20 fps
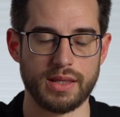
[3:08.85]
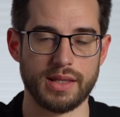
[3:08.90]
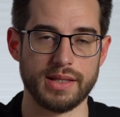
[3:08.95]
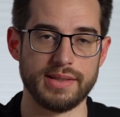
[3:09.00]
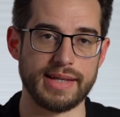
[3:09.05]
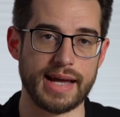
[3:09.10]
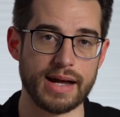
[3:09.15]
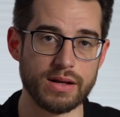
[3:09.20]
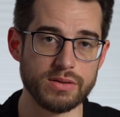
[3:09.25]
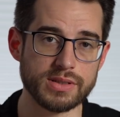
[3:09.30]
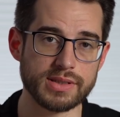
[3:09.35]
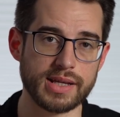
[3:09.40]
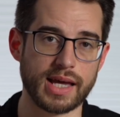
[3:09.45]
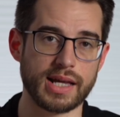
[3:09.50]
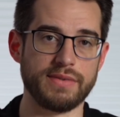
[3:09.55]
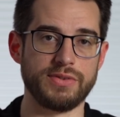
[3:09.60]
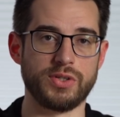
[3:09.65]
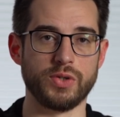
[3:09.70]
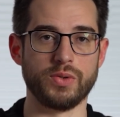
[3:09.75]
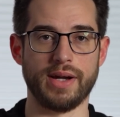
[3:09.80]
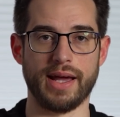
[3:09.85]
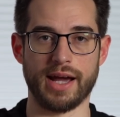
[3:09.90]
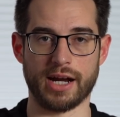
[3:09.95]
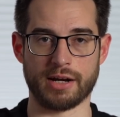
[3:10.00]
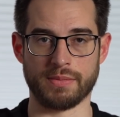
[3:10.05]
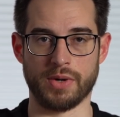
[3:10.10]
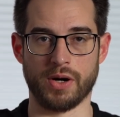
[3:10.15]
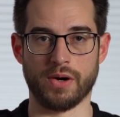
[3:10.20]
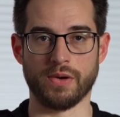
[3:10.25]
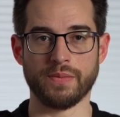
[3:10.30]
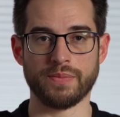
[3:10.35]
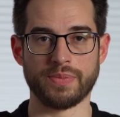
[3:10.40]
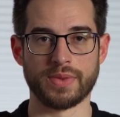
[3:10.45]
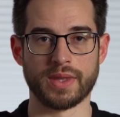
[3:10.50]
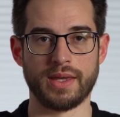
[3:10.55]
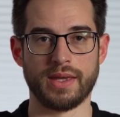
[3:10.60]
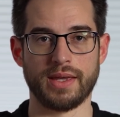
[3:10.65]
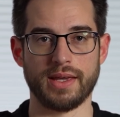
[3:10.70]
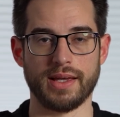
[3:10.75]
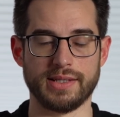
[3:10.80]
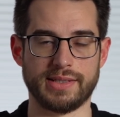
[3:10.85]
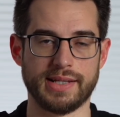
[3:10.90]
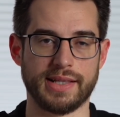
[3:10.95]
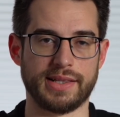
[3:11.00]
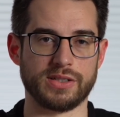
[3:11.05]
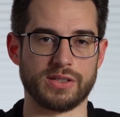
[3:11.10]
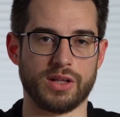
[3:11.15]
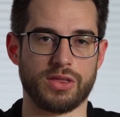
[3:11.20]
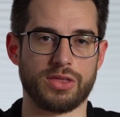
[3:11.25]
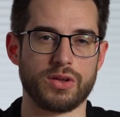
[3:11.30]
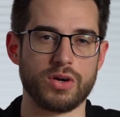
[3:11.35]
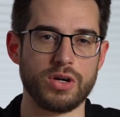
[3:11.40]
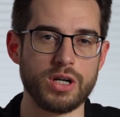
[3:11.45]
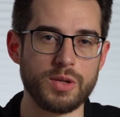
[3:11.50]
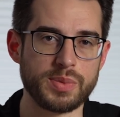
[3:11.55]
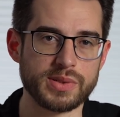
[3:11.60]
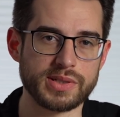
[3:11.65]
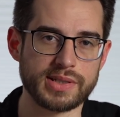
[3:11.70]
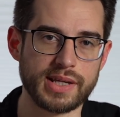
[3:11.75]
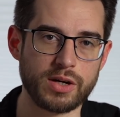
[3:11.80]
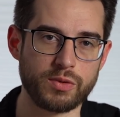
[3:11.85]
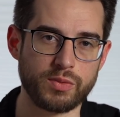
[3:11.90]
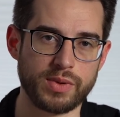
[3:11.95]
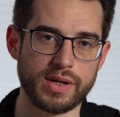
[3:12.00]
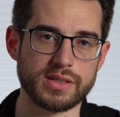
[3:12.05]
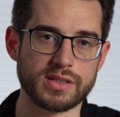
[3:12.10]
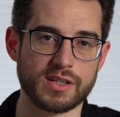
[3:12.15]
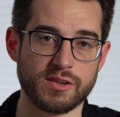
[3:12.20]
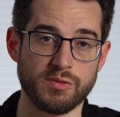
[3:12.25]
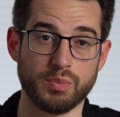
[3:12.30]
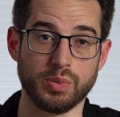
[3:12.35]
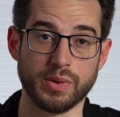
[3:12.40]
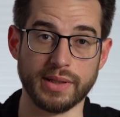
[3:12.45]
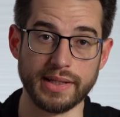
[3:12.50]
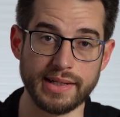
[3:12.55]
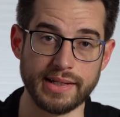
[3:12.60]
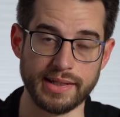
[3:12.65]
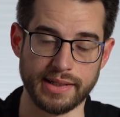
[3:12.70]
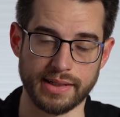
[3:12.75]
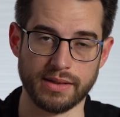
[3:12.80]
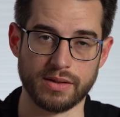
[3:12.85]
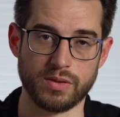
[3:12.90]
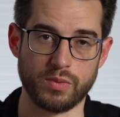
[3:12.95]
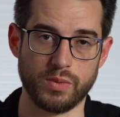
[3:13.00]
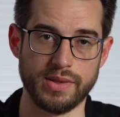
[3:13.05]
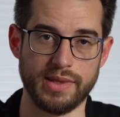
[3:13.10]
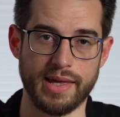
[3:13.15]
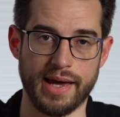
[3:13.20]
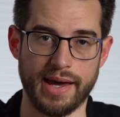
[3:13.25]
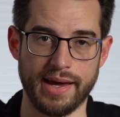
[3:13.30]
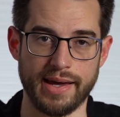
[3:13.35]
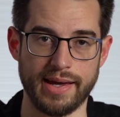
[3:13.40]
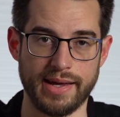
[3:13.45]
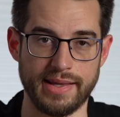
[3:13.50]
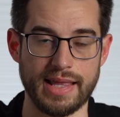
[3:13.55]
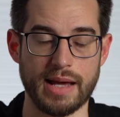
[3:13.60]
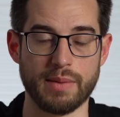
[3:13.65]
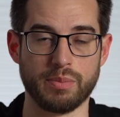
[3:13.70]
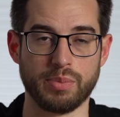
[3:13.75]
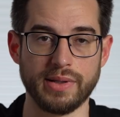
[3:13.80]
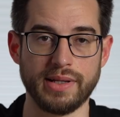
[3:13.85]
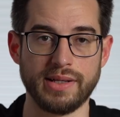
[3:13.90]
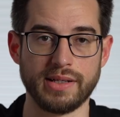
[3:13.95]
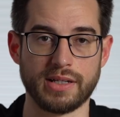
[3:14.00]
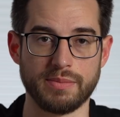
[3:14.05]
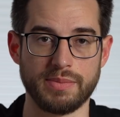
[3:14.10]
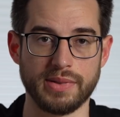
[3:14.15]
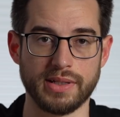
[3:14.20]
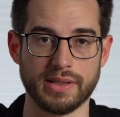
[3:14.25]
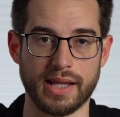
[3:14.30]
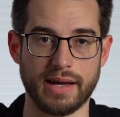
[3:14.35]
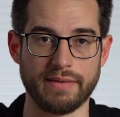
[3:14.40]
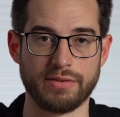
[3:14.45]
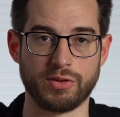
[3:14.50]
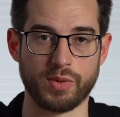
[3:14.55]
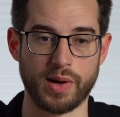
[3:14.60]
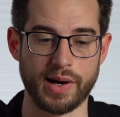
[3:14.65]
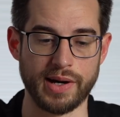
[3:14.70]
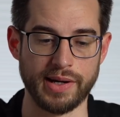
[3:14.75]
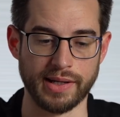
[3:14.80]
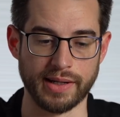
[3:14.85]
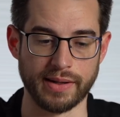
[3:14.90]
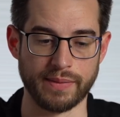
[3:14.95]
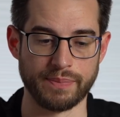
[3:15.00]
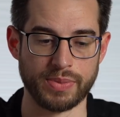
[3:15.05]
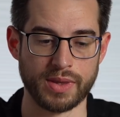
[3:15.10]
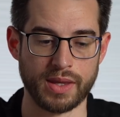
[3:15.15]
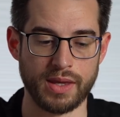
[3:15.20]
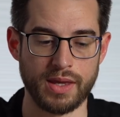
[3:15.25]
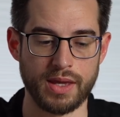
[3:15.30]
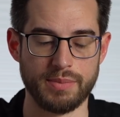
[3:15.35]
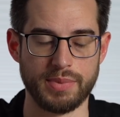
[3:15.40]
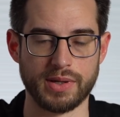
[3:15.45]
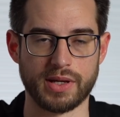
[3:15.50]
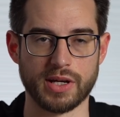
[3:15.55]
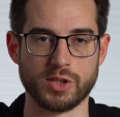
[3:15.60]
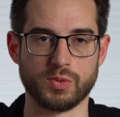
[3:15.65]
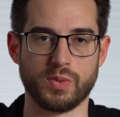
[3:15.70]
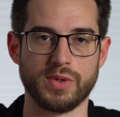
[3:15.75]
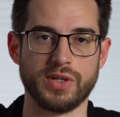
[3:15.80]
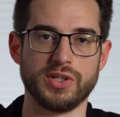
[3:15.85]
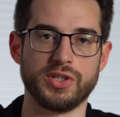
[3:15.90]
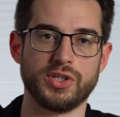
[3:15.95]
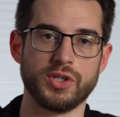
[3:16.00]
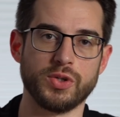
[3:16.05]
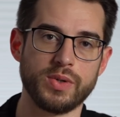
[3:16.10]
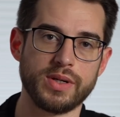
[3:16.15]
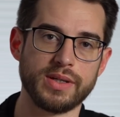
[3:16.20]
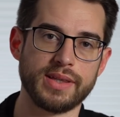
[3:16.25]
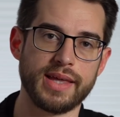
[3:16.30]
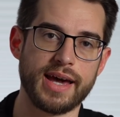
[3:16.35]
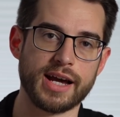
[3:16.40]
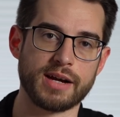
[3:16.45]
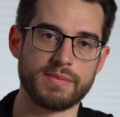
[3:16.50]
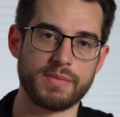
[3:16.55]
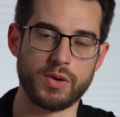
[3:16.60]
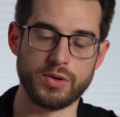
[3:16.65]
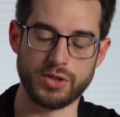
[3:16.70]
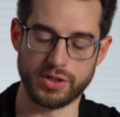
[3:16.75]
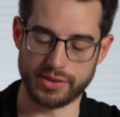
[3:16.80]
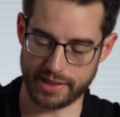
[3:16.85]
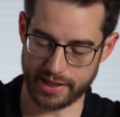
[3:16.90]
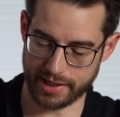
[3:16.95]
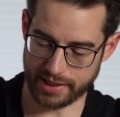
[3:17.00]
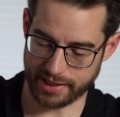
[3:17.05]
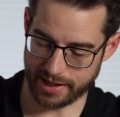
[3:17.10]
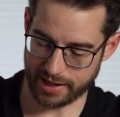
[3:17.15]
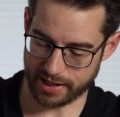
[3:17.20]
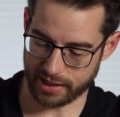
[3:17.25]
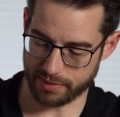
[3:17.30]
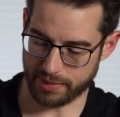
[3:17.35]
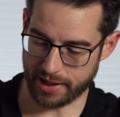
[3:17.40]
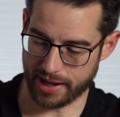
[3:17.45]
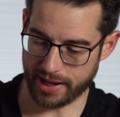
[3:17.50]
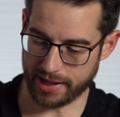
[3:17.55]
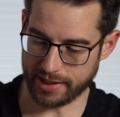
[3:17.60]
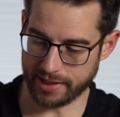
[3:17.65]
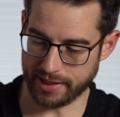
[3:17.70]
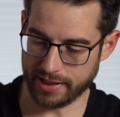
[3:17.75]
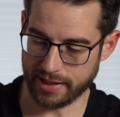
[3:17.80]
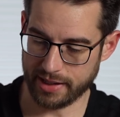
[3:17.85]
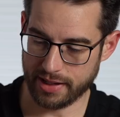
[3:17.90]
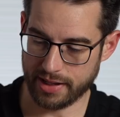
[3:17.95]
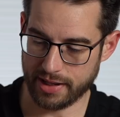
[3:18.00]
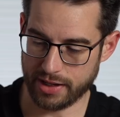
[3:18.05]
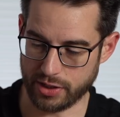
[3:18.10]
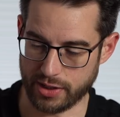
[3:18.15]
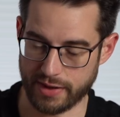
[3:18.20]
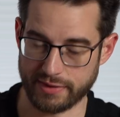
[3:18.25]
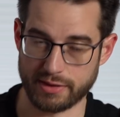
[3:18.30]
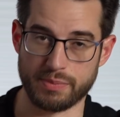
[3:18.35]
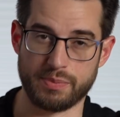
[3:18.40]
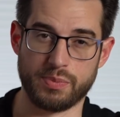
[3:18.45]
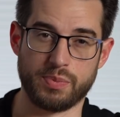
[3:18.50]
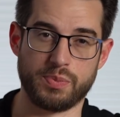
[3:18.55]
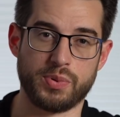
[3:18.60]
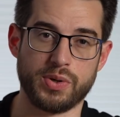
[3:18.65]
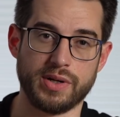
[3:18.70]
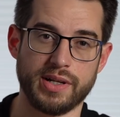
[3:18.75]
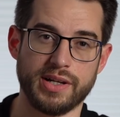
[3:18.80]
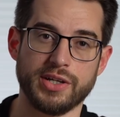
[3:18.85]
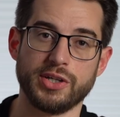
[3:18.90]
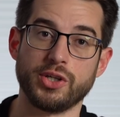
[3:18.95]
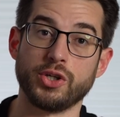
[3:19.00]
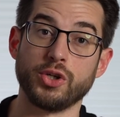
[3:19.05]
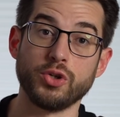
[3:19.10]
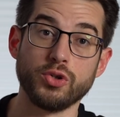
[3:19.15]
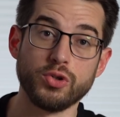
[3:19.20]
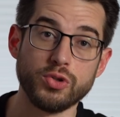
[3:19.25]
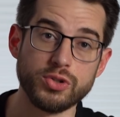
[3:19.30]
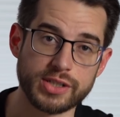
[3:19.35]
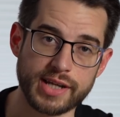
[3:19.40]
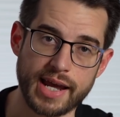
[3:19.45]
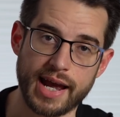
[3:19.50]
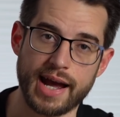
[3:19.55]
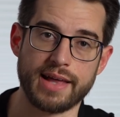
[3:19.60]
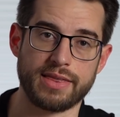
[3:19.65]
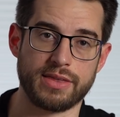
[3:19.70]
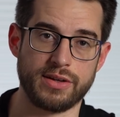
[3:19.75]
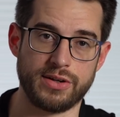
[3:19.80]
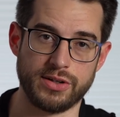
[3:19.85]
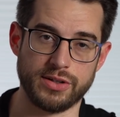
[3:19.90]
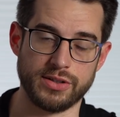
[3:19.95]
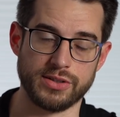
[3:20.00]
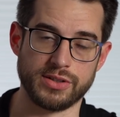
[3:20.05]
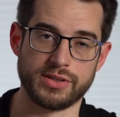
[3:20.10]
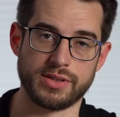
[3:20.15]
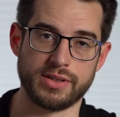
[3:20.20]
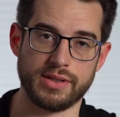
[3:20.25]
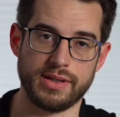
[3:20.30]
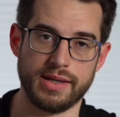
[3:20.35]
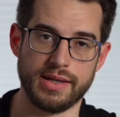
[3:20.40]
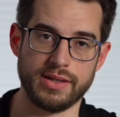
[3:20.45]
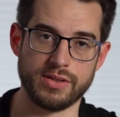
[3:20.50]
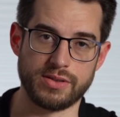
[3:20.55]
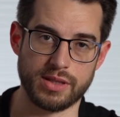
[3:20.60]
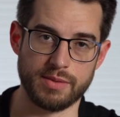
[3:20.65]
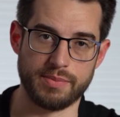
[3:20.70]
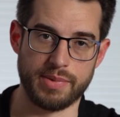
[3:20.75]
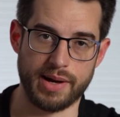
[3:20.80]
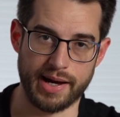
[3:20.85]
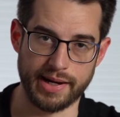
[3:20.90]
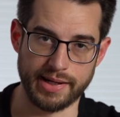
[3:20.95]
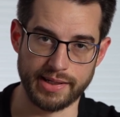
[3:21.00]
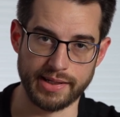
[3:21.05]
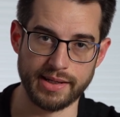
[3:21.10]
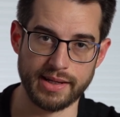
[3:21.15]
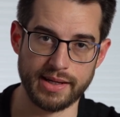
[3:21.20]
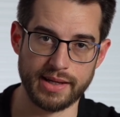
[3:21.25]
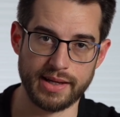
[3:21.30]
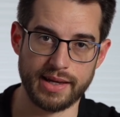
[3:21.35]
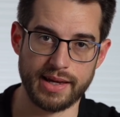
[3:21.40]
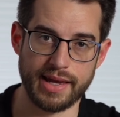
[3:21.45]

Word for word: The downside of doing ECMO is that there's a 30% risk of bleeding with that, and that bleeding could be life-threatening, because when you're doing the ECMO and you're taken out of the body, you have to put in huge catheters into the body,